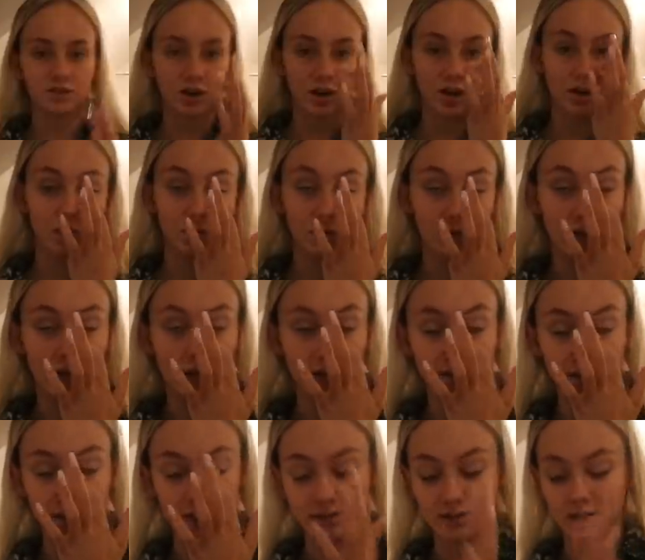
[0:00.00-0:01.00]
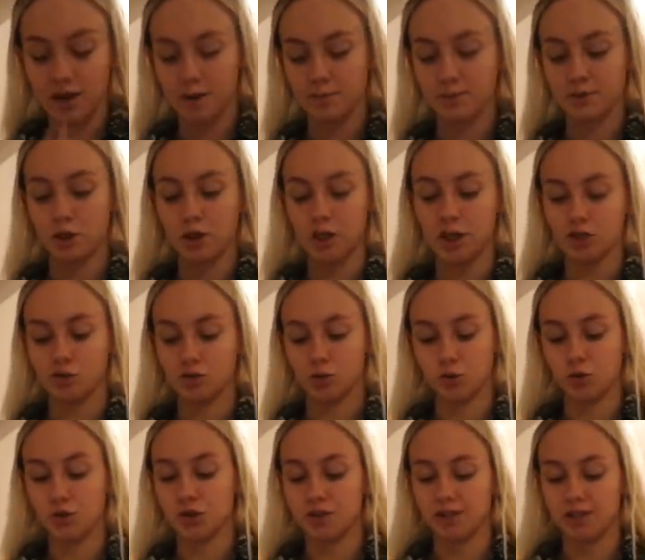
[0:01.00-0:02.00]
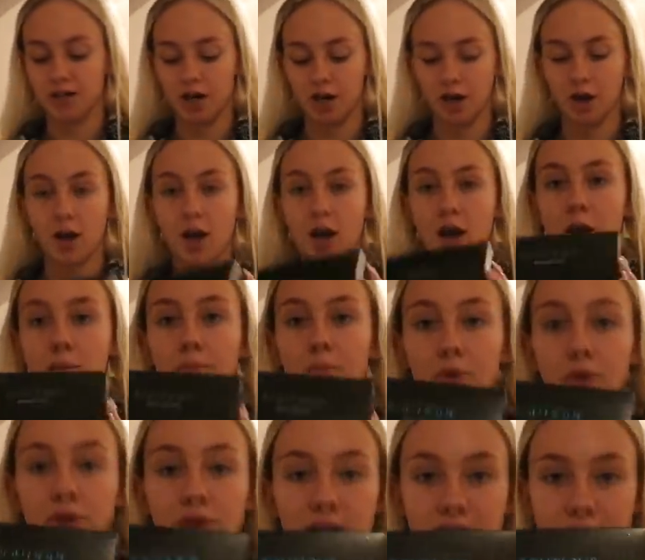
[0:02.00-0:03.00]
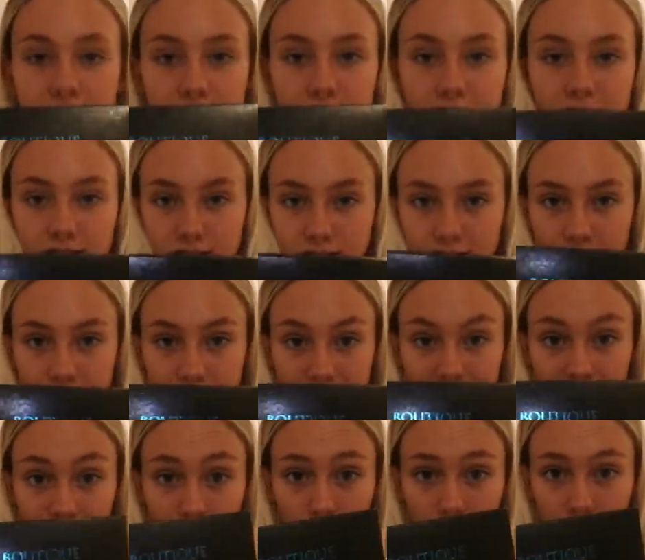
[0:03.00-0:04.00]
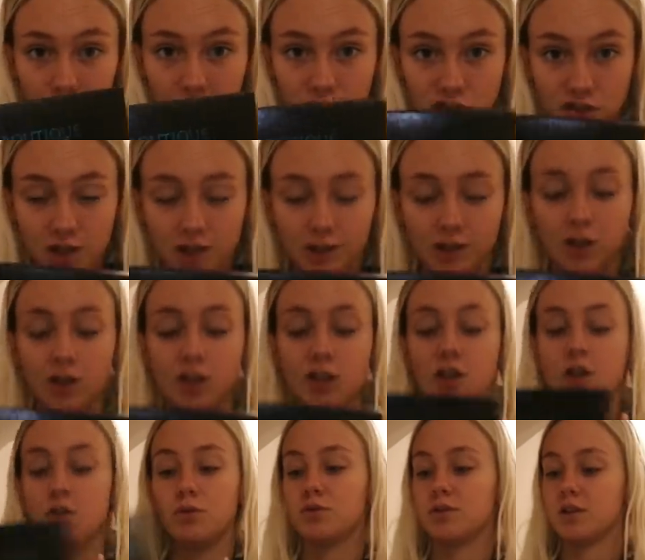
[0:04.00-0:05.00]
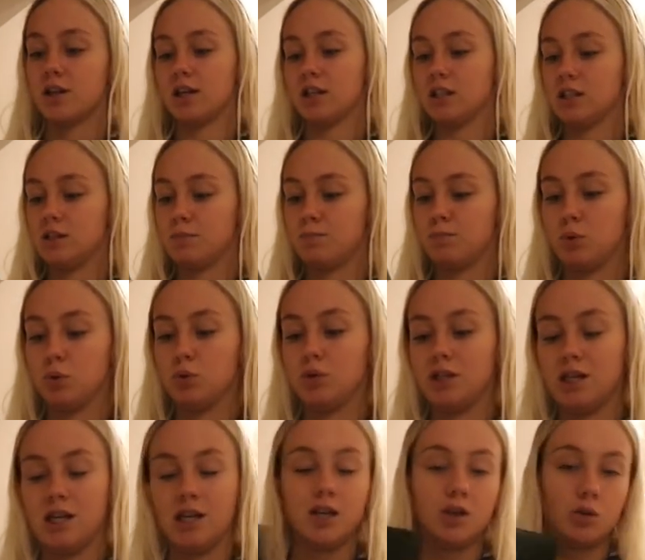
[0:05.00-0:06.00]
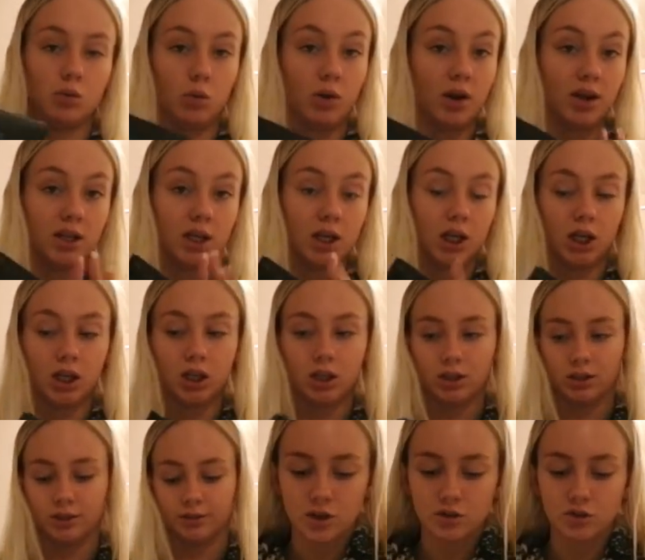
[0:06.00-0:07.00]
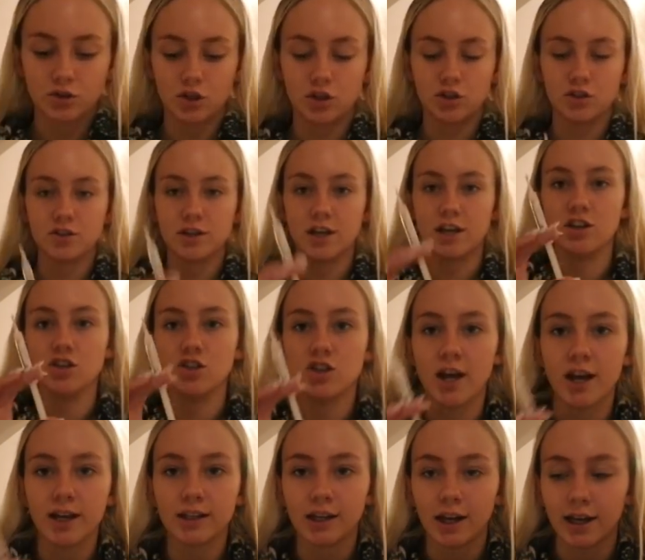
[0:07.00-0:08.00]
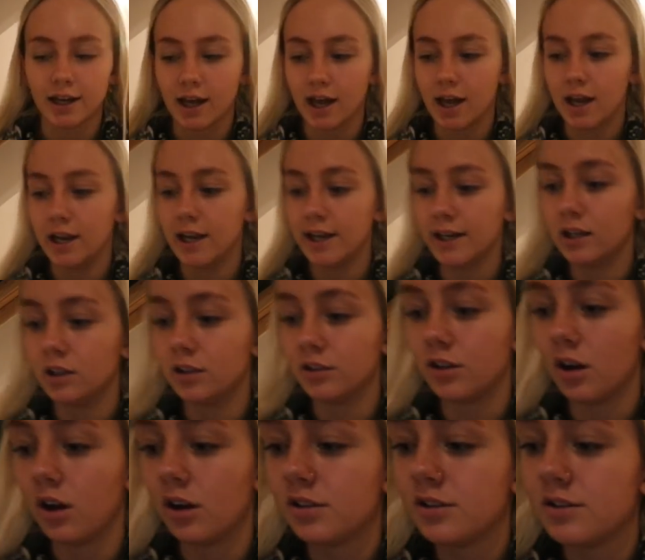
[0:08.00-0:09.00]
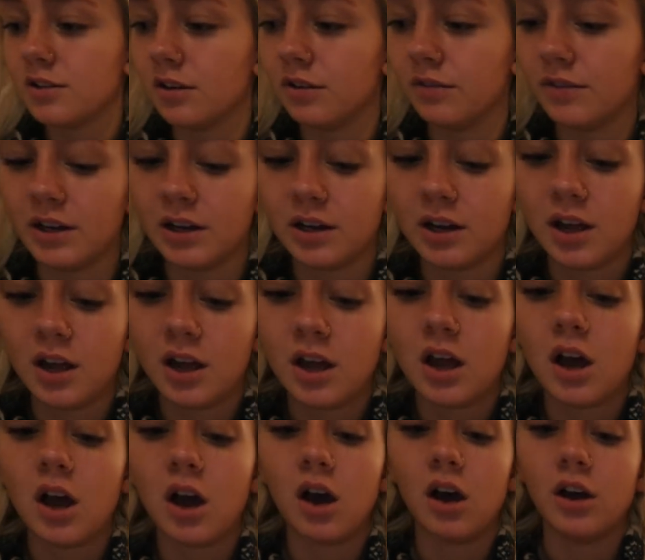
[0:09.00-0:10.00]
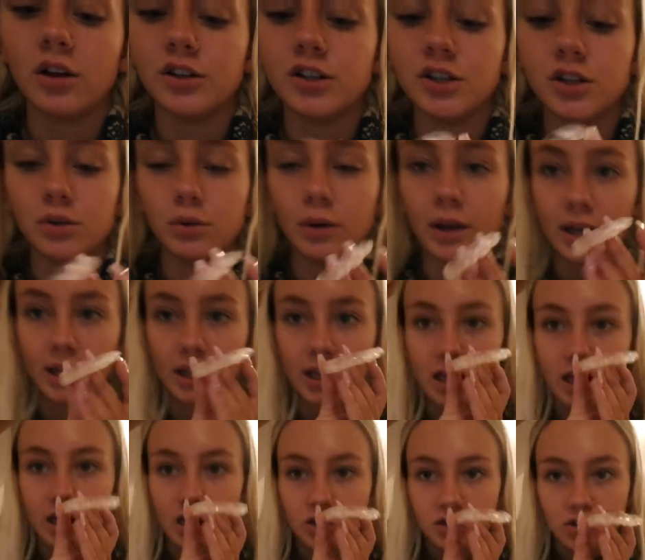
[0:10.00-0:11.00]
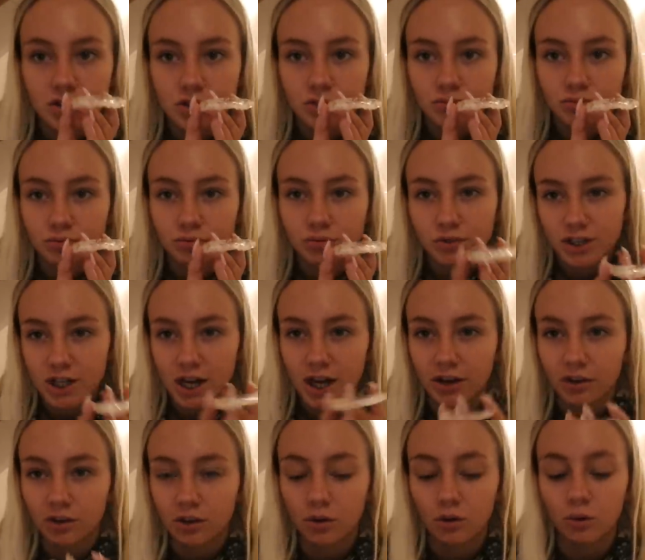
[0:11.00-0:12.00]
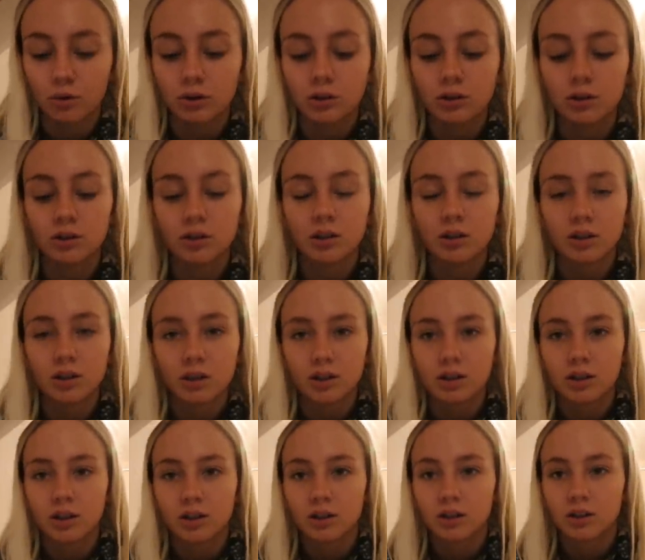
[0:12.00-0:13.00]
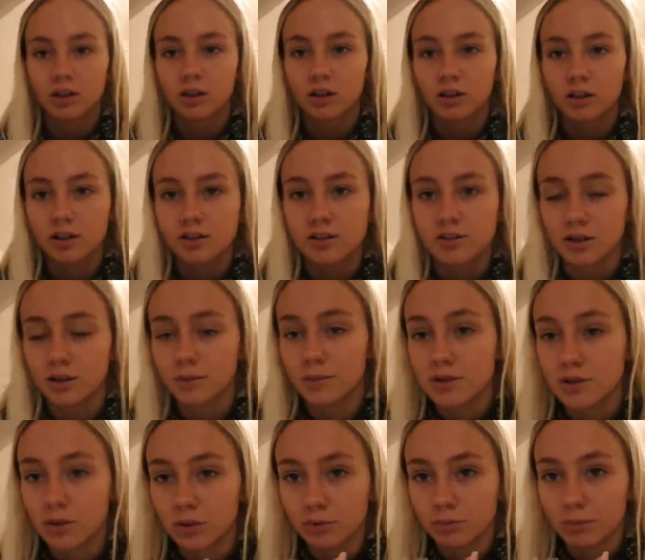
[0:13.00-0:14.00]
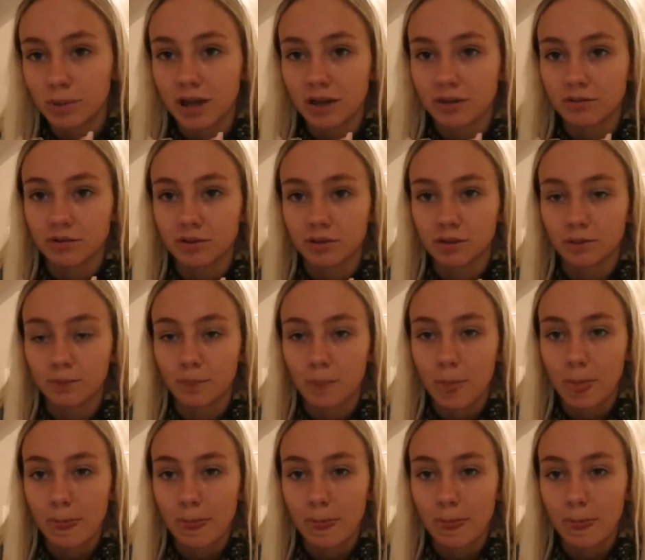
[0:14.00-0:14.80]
Sorry, I know the lighting is absolutely atrocious in here, but this is the teeth whitening gel that I use. It's boutique whitening. So you just inject like a little dots of it onto like each retainer hole. This is gonna be so painful.